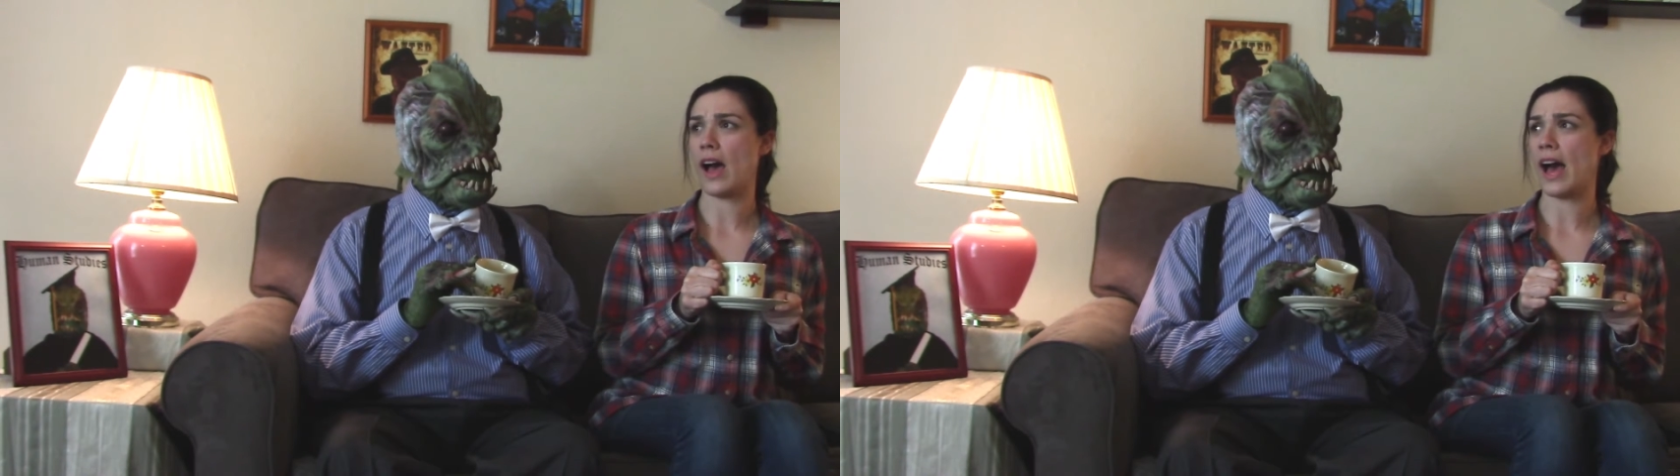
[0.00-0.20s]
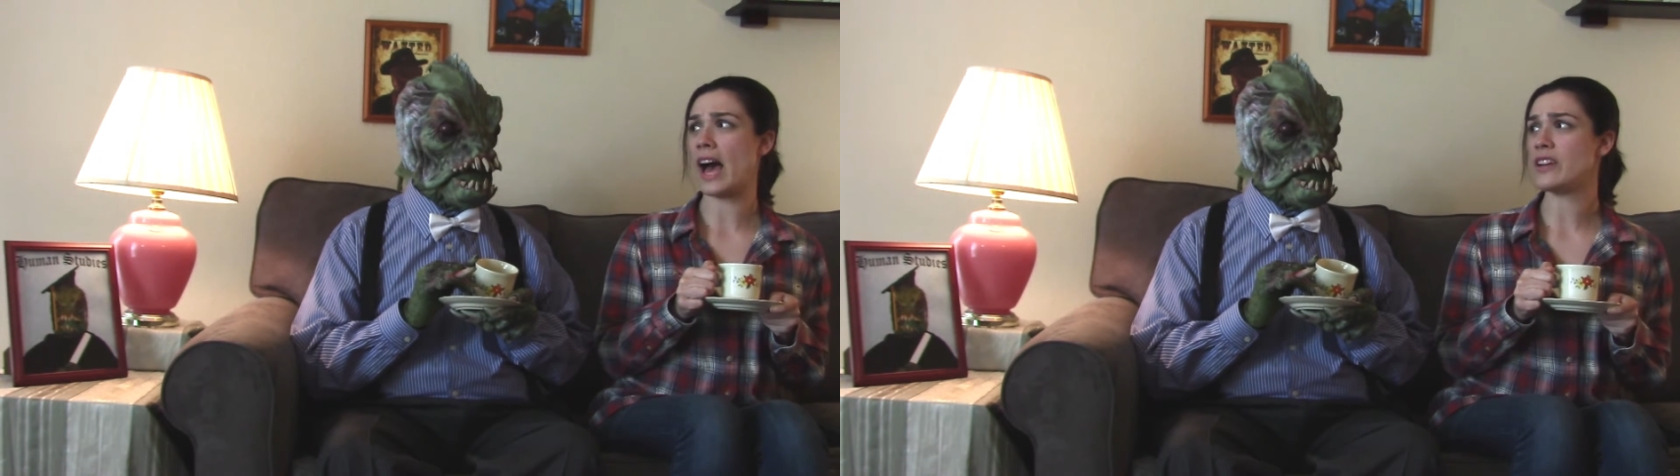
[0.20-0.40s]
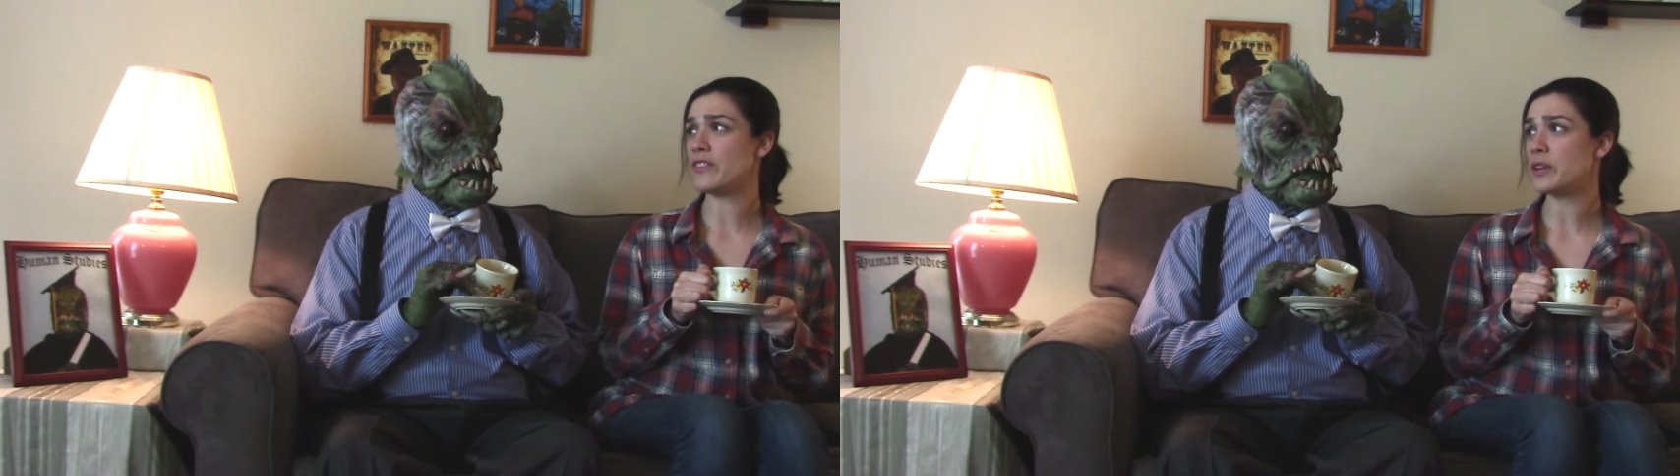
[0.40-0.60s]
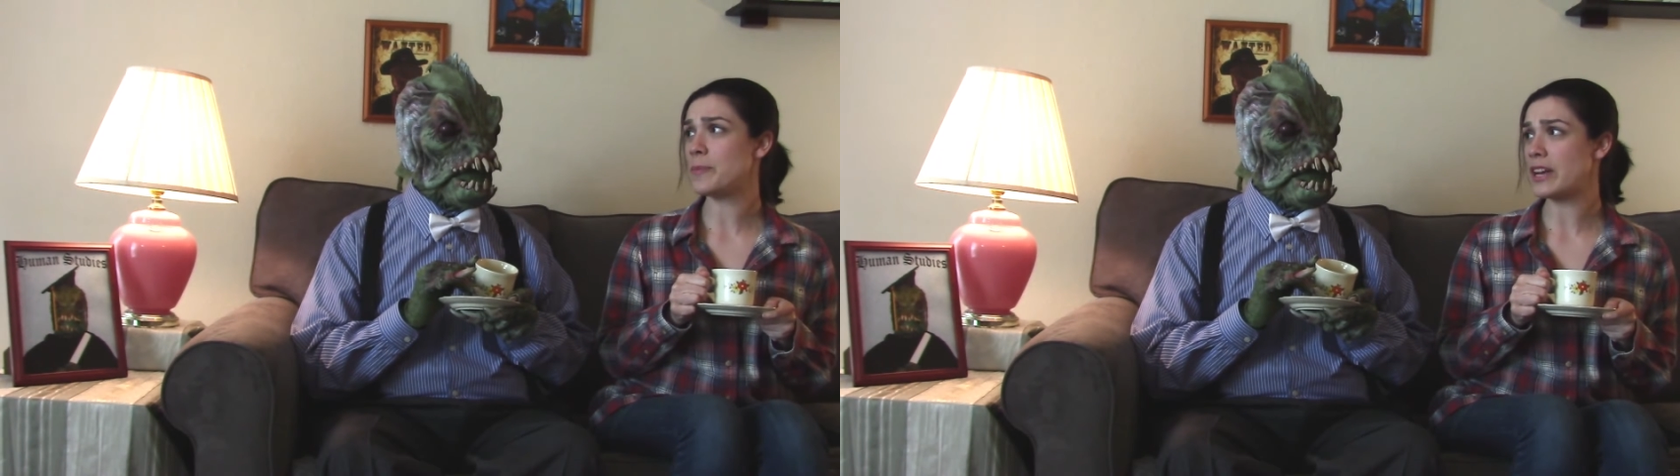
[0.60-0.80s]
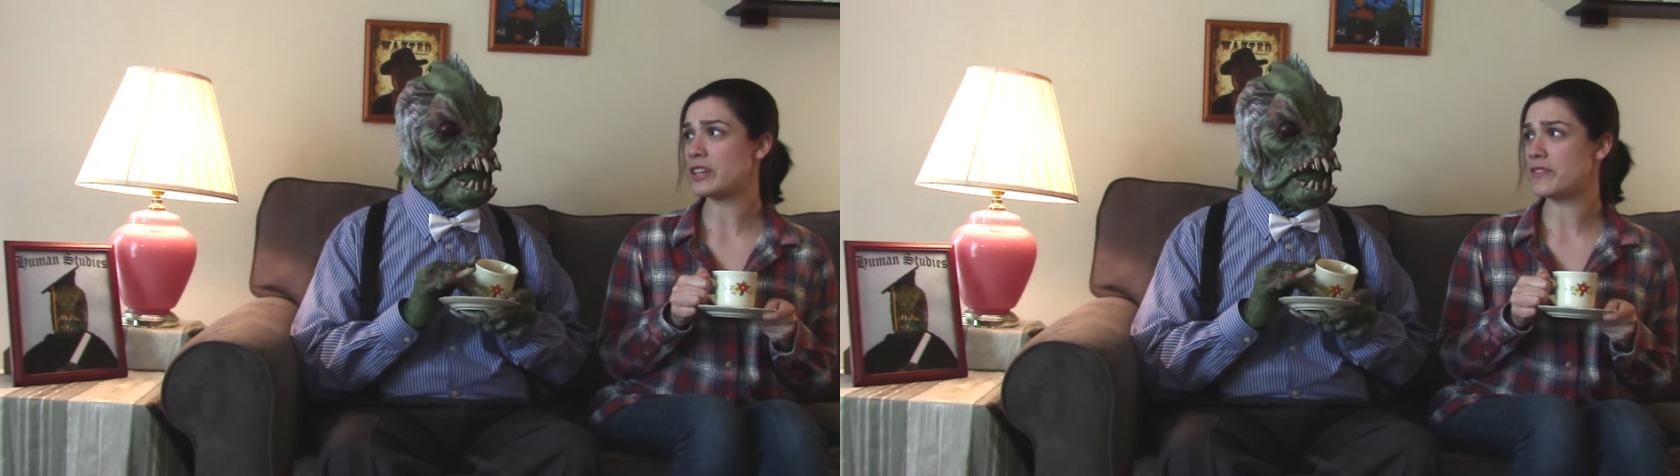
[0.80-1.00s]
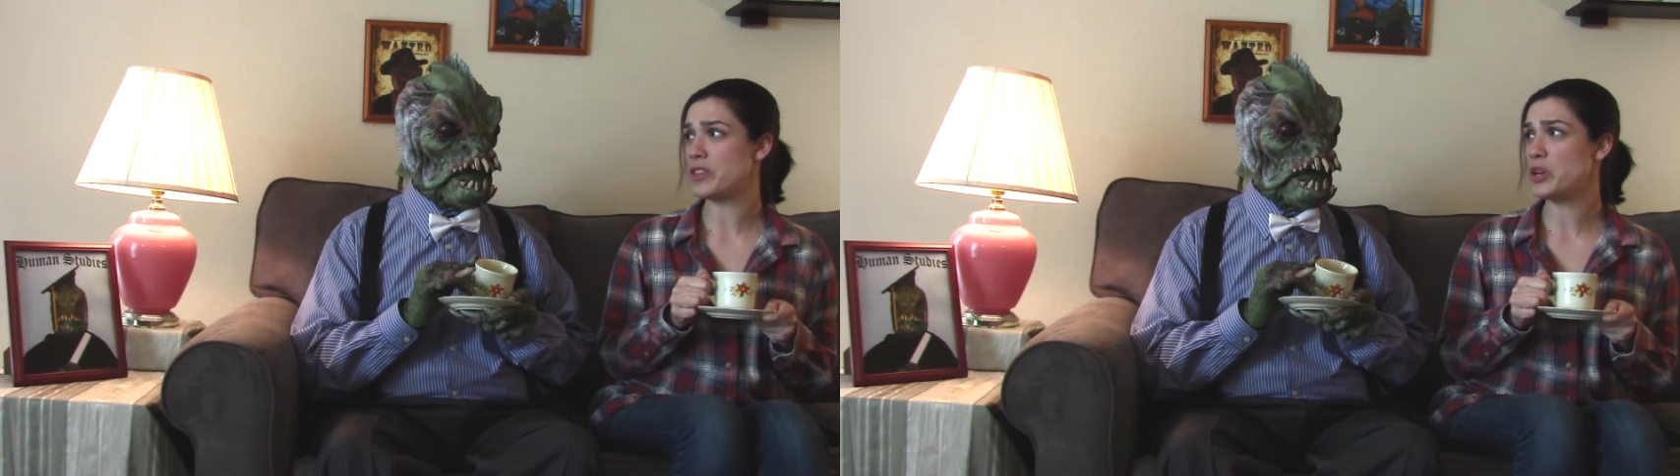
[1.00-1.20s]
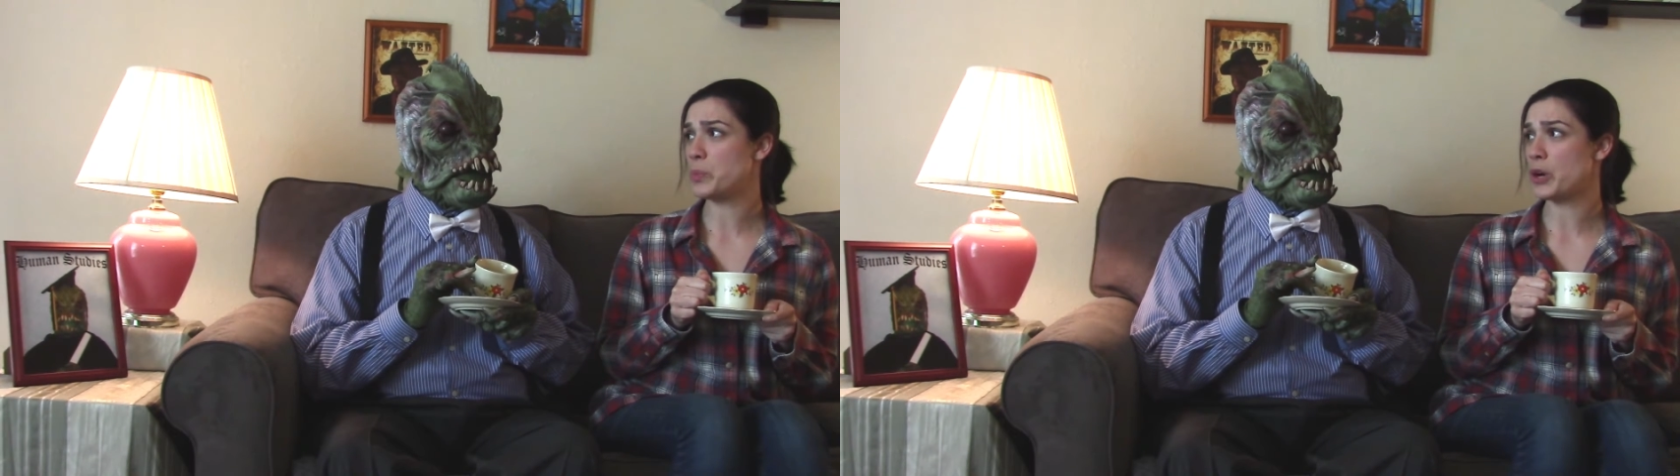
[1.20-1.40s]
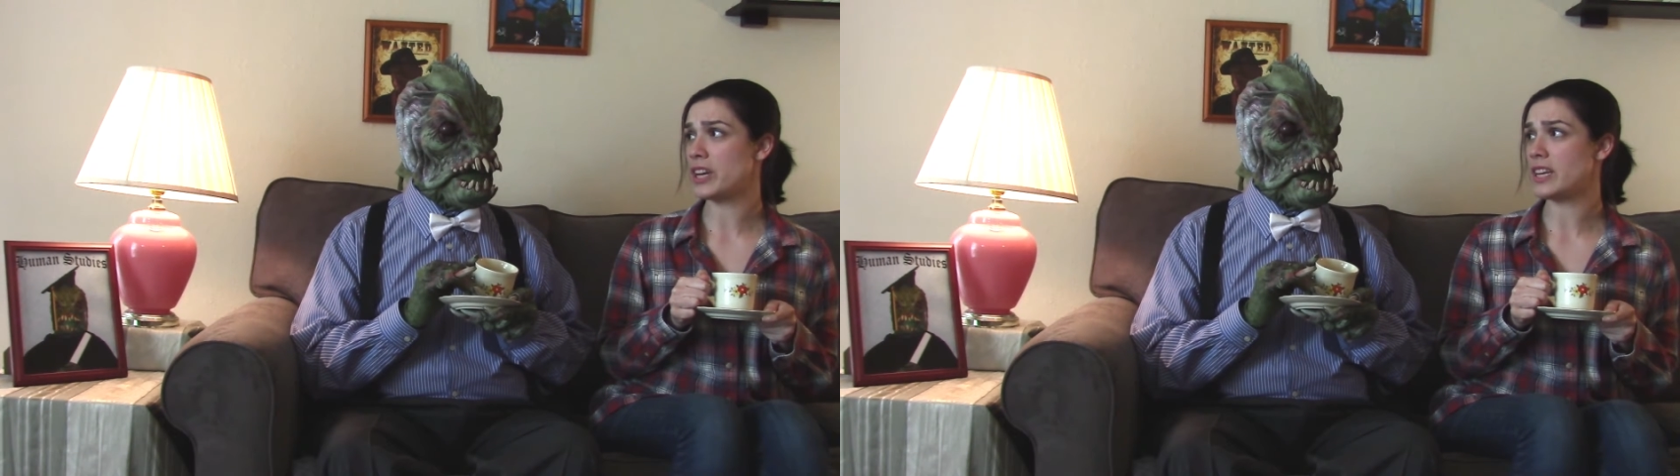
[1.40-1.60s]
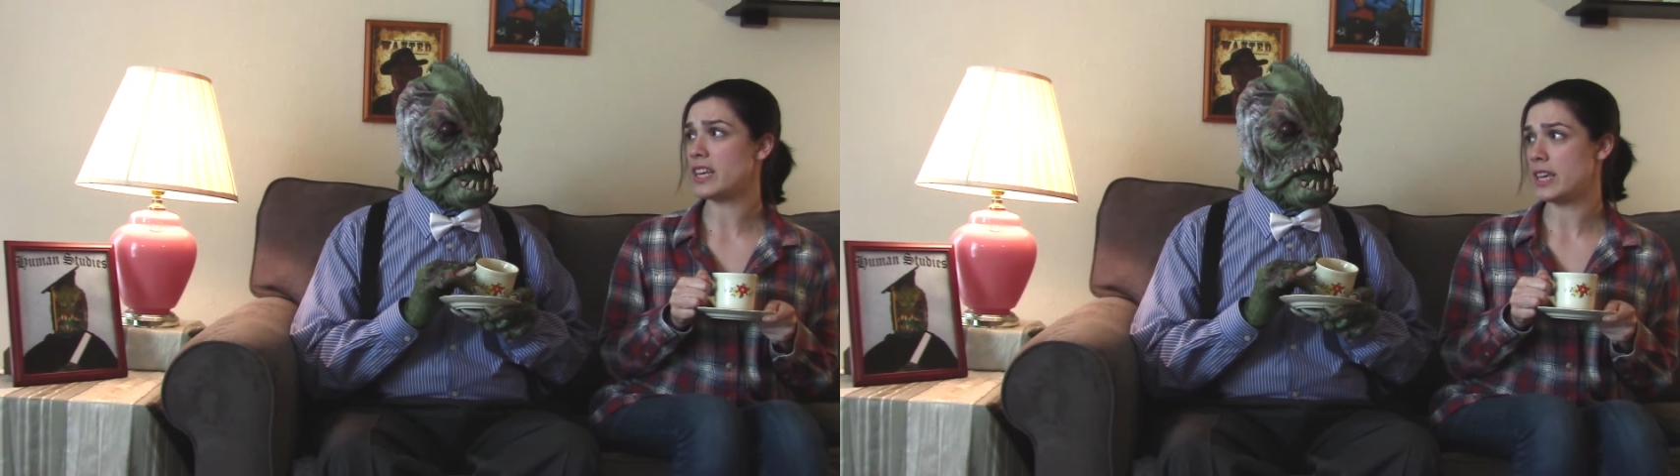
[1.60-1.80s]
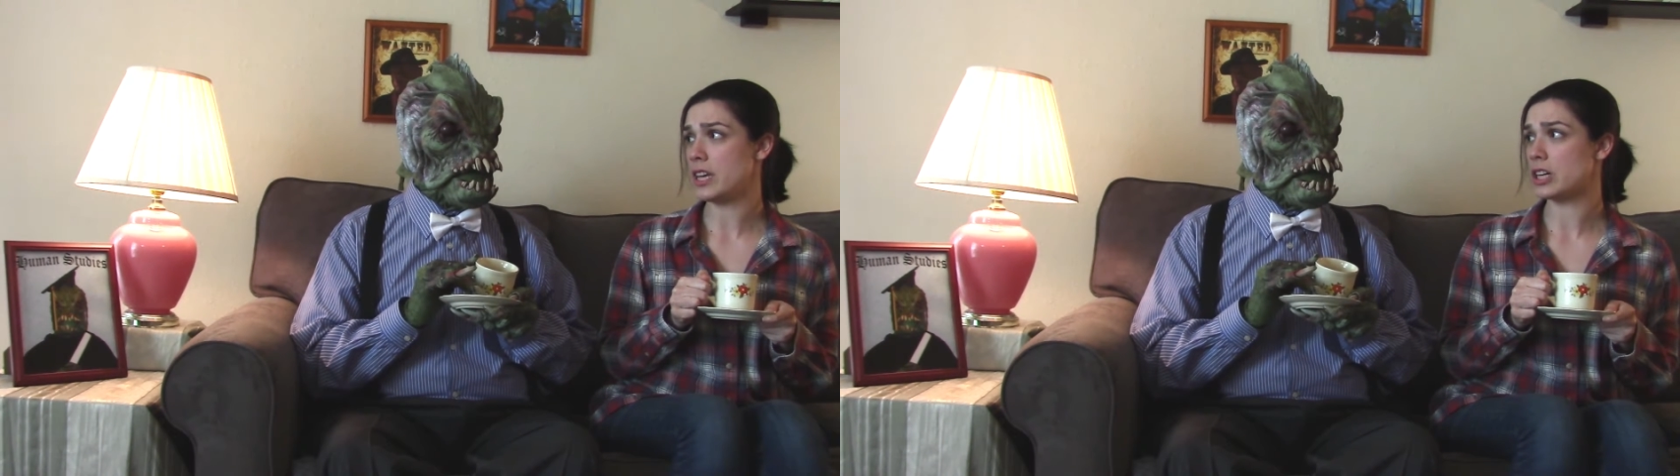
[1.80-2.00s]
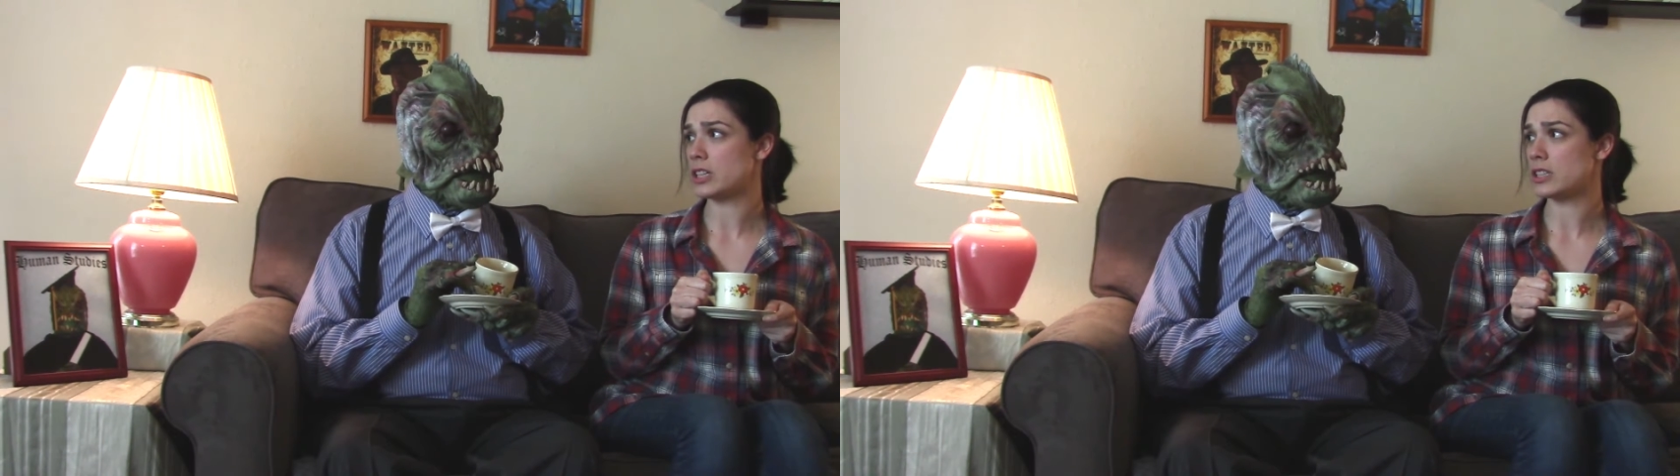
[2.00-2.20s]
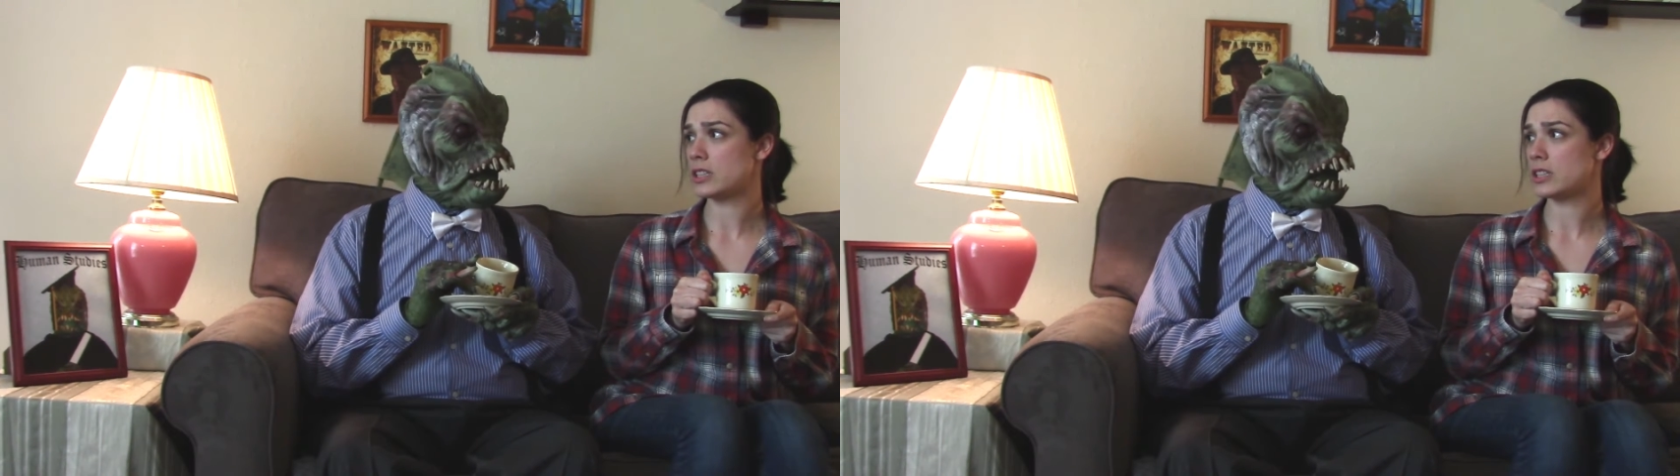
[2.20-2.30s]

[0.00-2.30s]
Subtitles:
I'd feel better if you weren't here.